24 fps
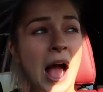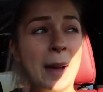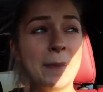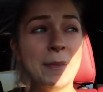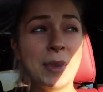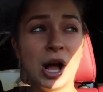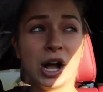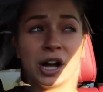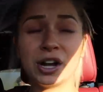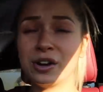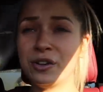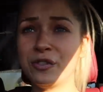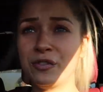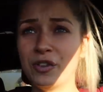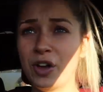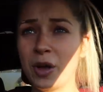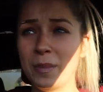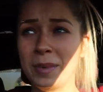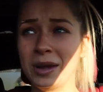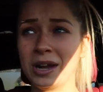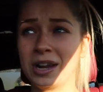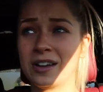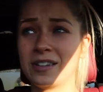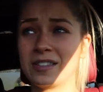I'm not gonna
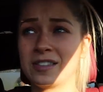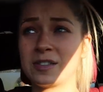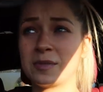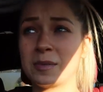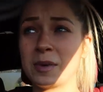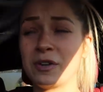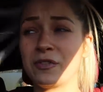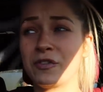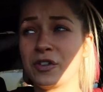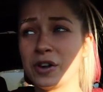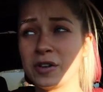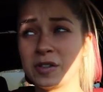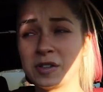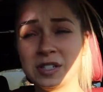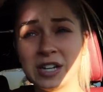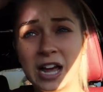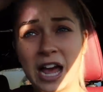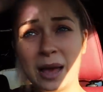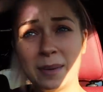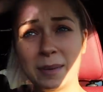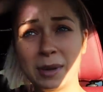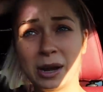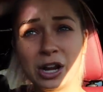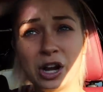film it because it's my first
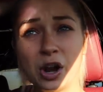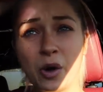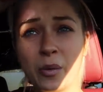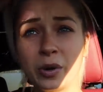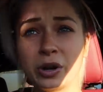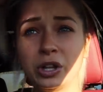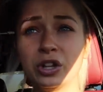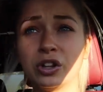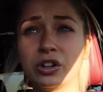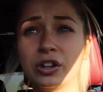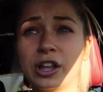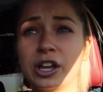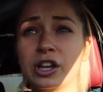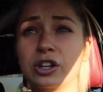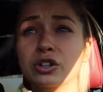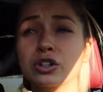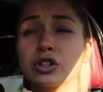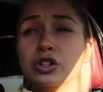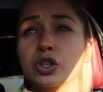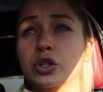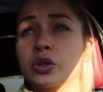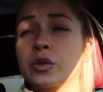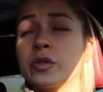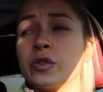time, and I don't wanna look like a
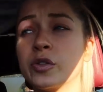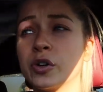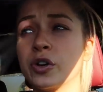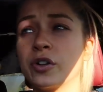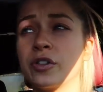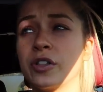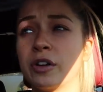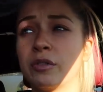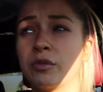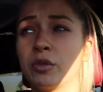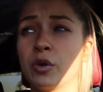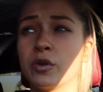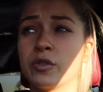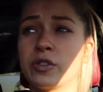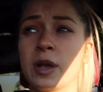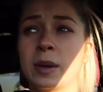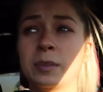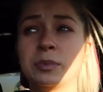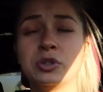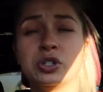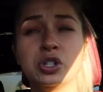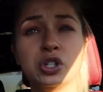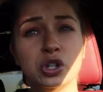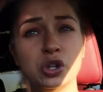loser that rolls
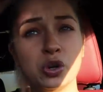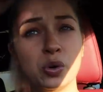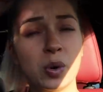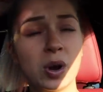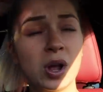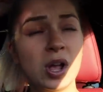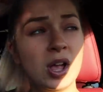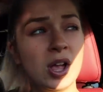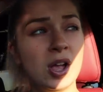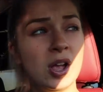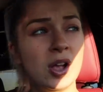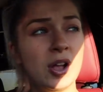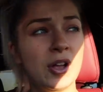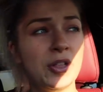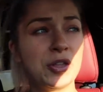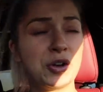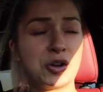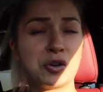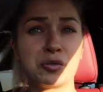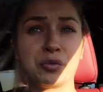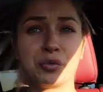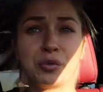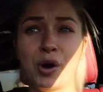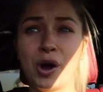up to
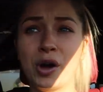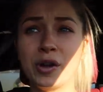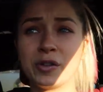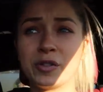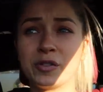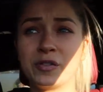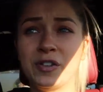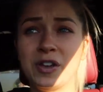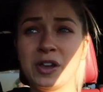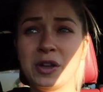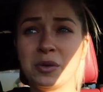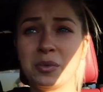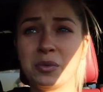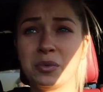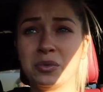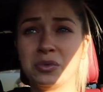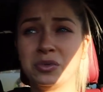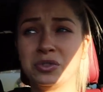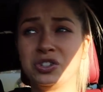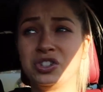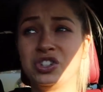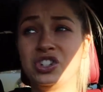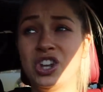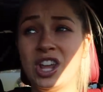the CrossFit
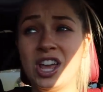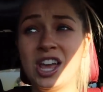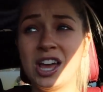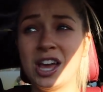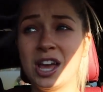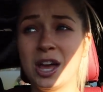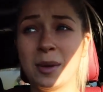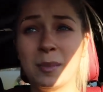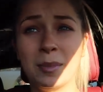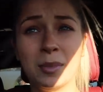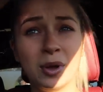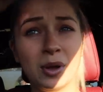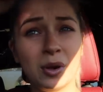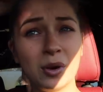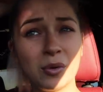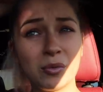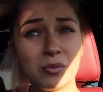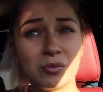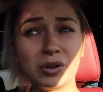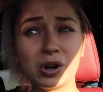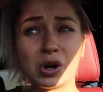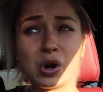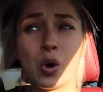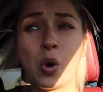gym
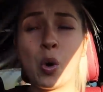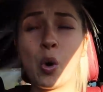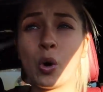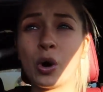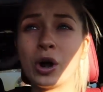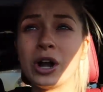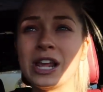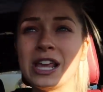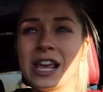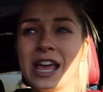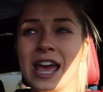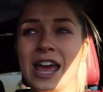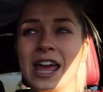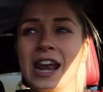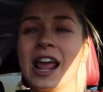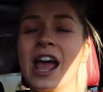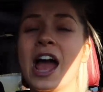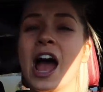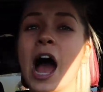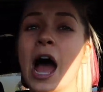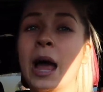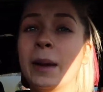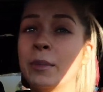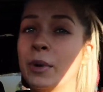recording it.
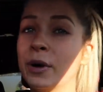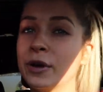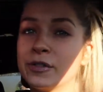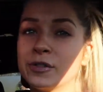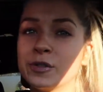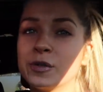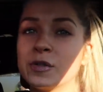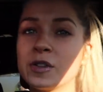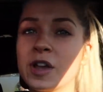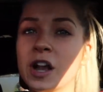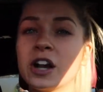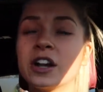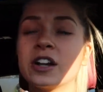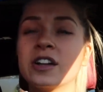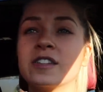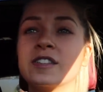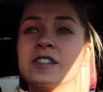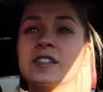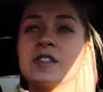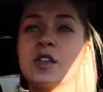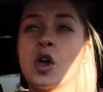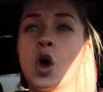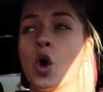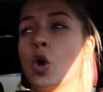I'm also scared
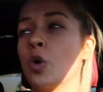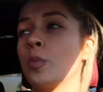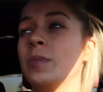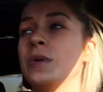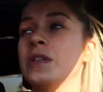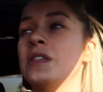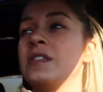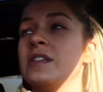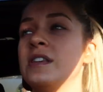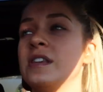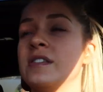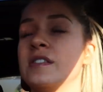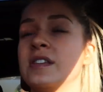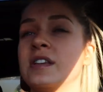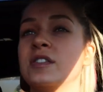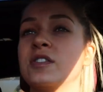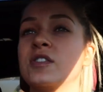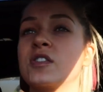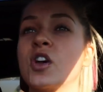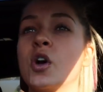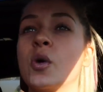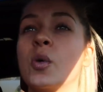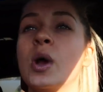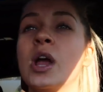because it's open season,
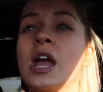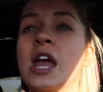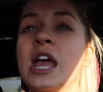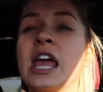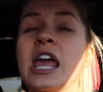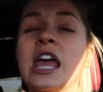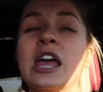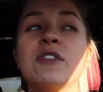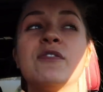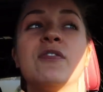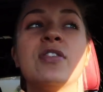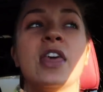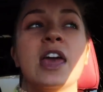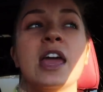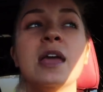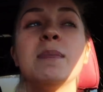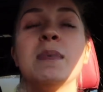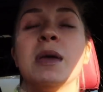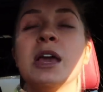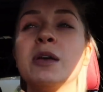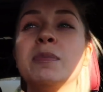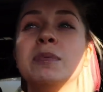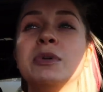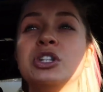so if they
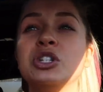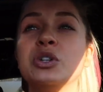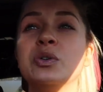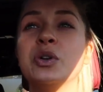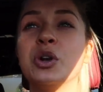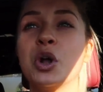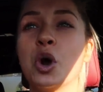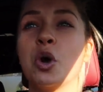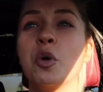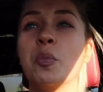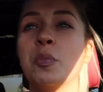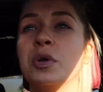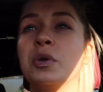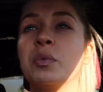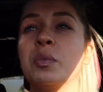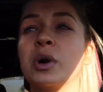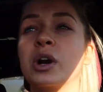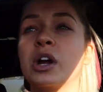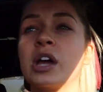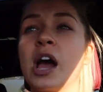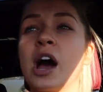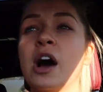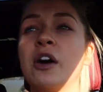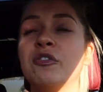make me do an open
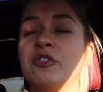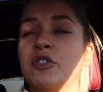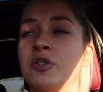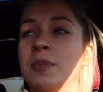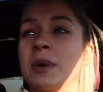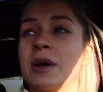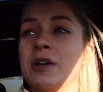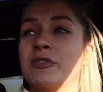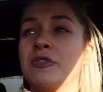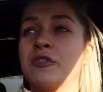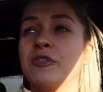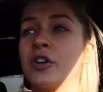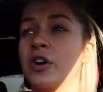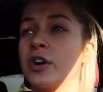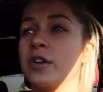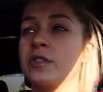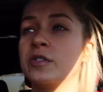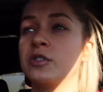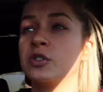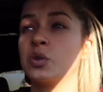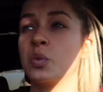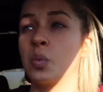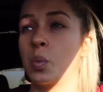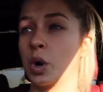workout for my
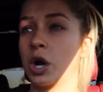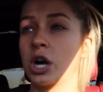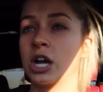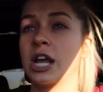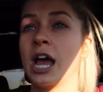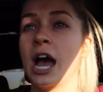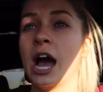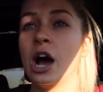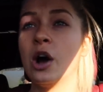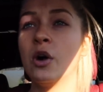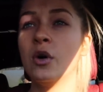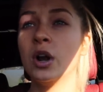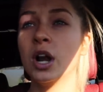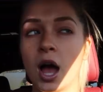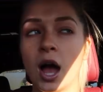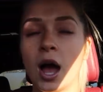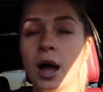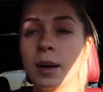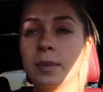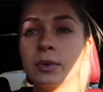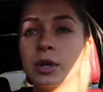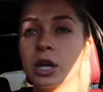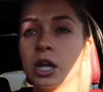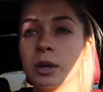first workout,
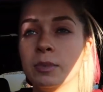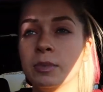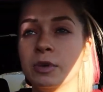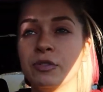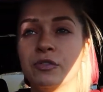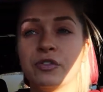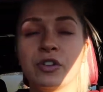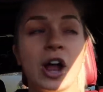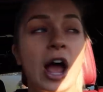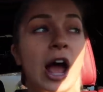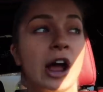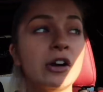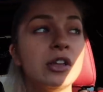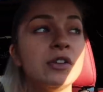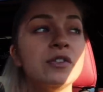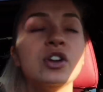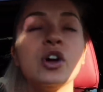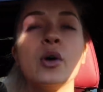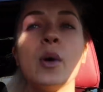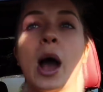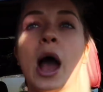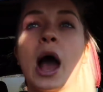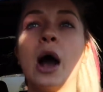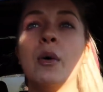I'm gonna be I don't even
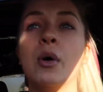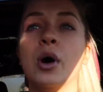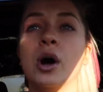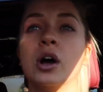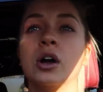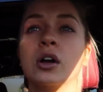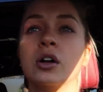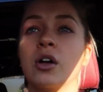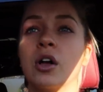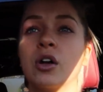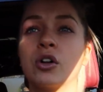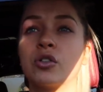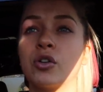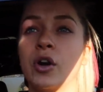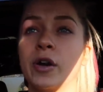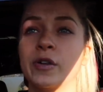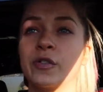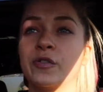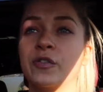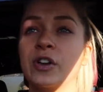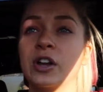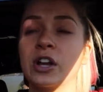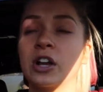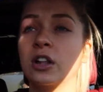know how a
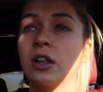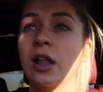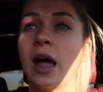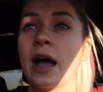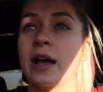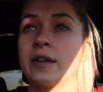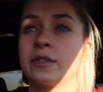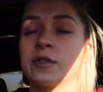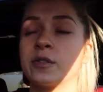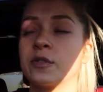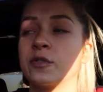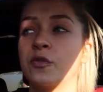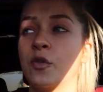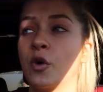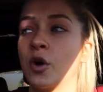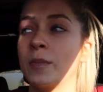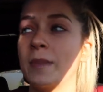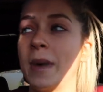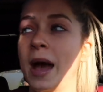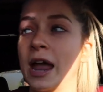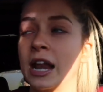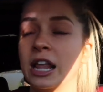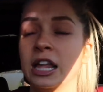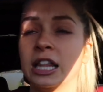CrossFit class is
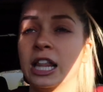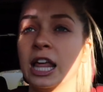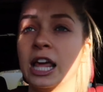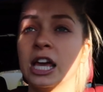formatted.